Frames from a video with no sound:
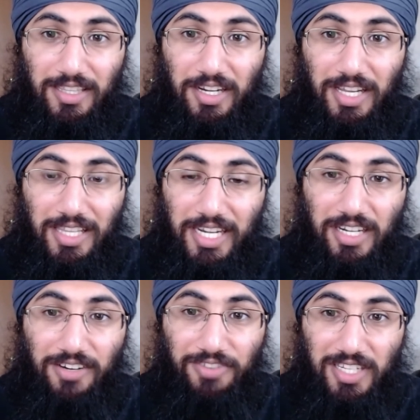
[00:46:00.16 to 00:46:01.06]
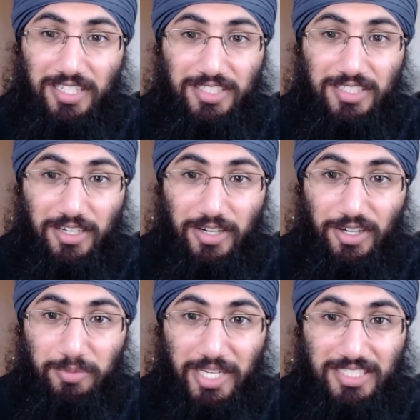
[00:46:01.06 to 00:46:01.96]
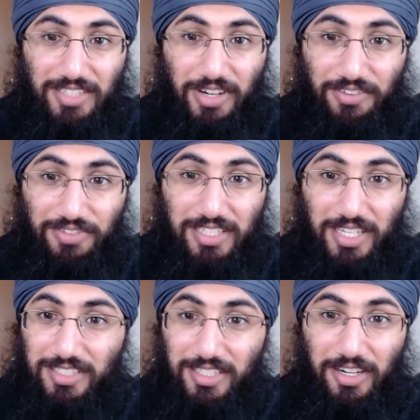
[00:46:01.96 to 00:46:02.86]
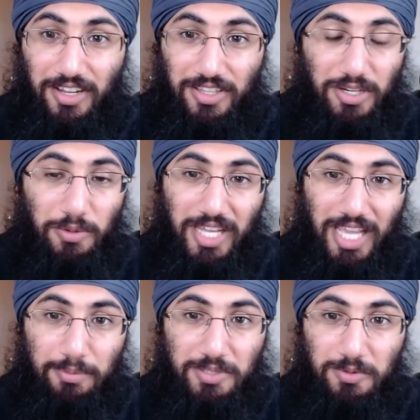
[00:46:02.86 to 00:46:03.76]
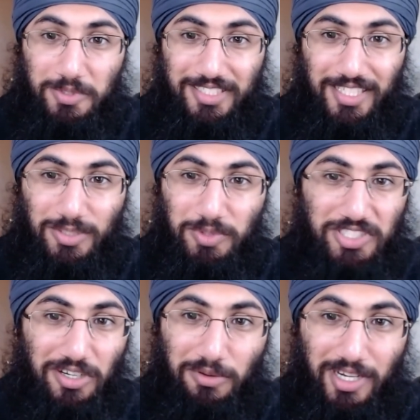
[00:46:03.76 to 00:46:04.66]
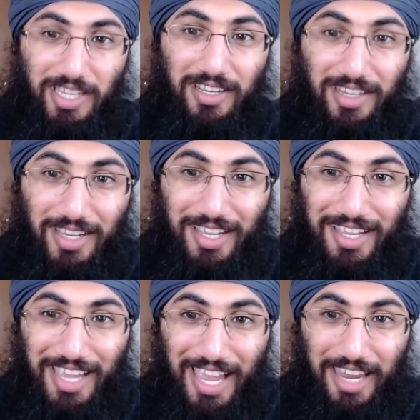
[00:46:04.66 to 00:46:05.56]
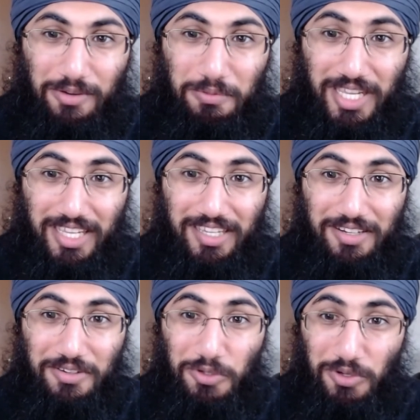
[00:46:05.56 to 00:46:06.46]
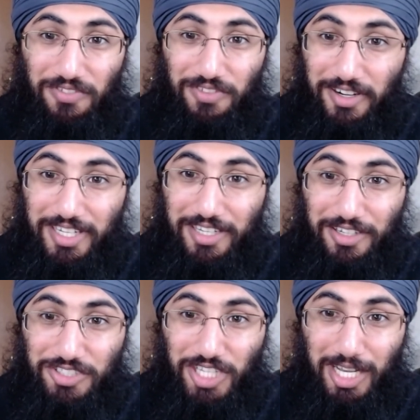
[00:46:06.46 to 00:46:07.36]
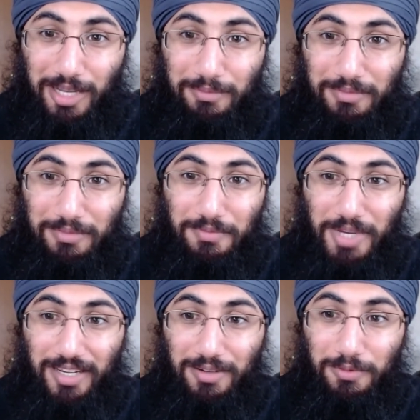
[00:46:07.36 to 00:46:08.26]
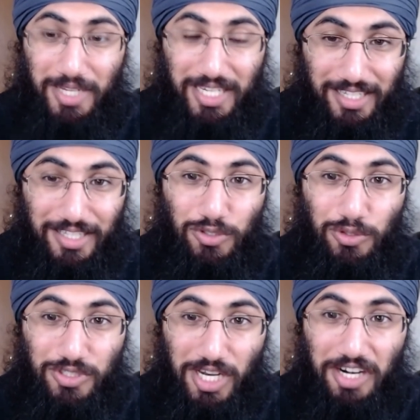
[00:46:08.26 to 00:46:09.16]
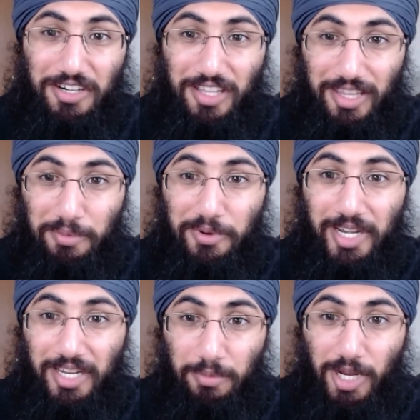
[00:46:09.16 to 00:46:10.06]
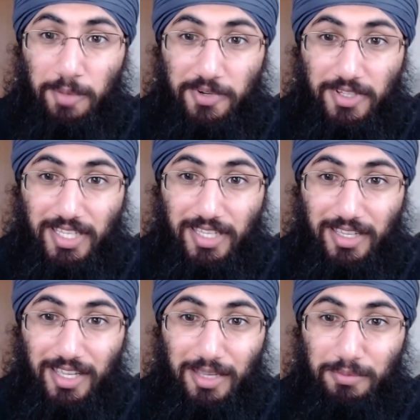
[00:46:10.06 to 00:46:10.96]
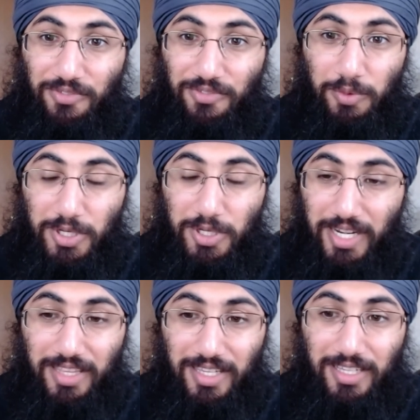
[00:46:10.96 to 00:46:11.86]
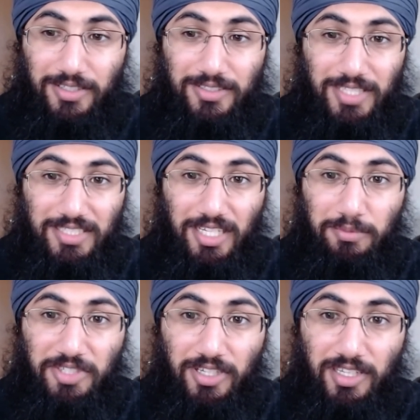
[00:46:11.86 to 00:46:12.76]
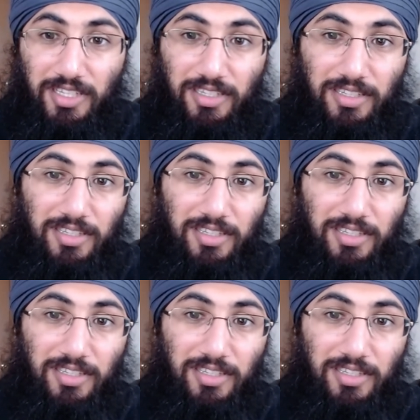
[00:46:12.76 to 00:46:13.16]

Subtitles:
They're not letting our feet touch the ground, because if our feet touch the ground, they know what happens with Sikhs. We start running. And we do a very good job, but we need to start deliberating properly before we do anything else as a community.